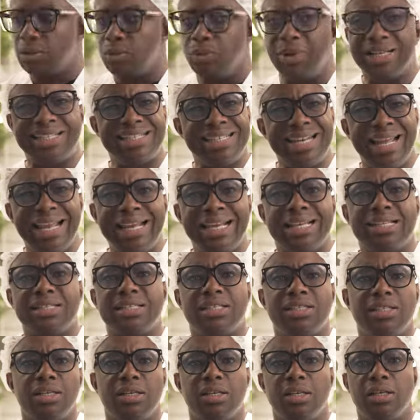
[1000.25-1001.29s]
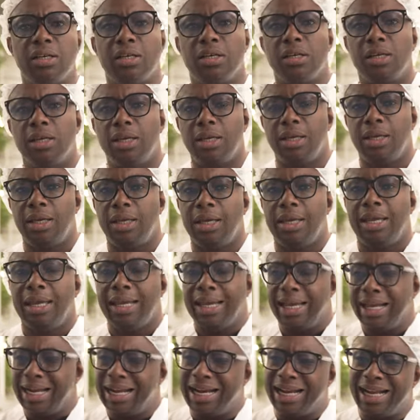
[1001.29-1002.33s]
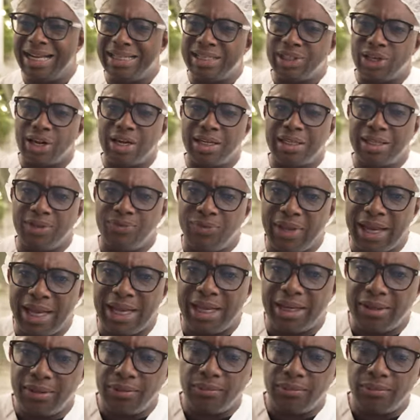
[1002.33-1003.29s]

What's next? And then I started to think,